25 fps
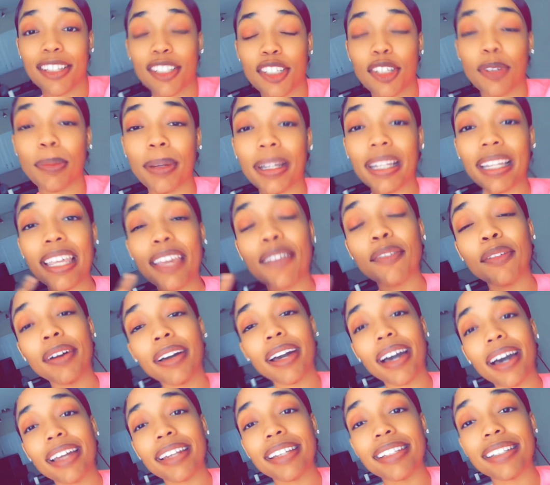to believe what
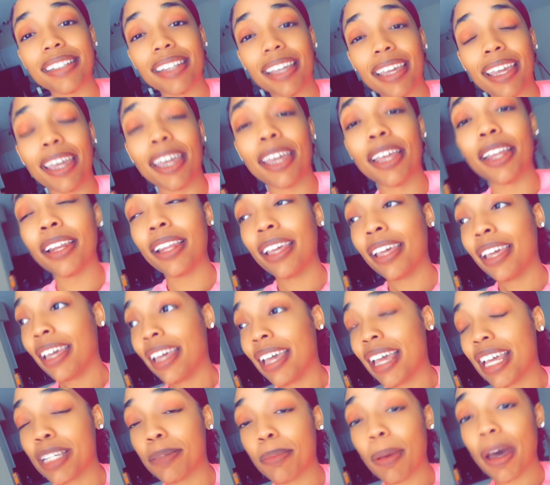God is saying
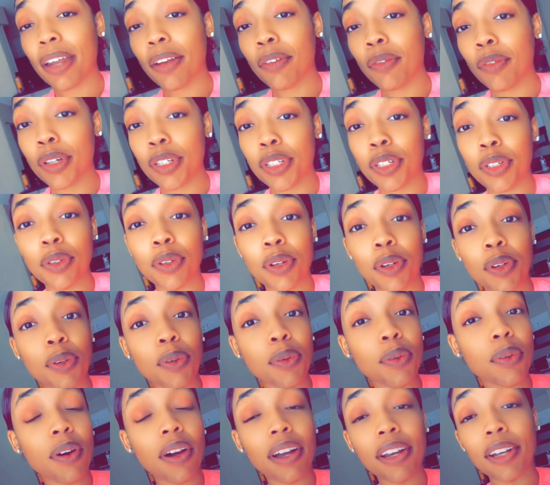in spite of what you
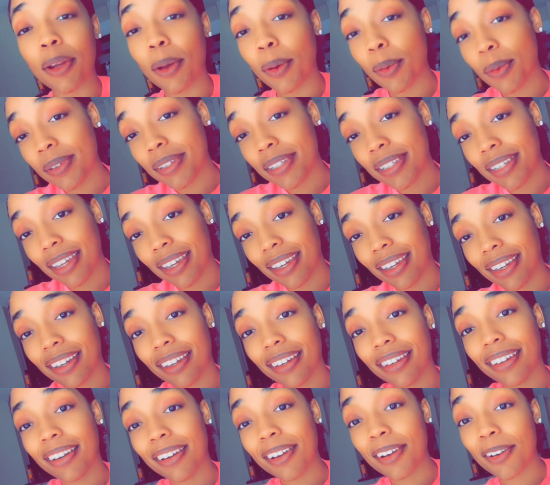do or don't see,
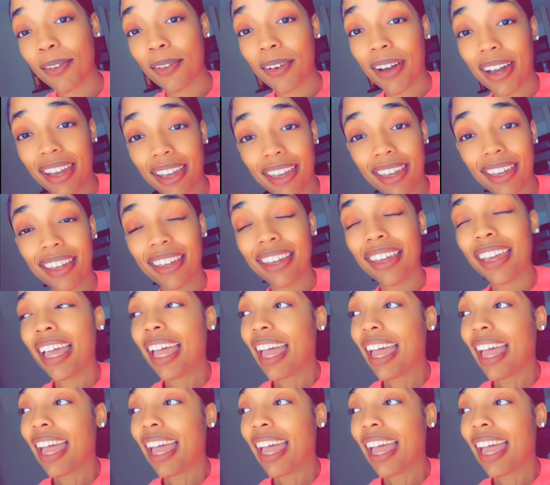right?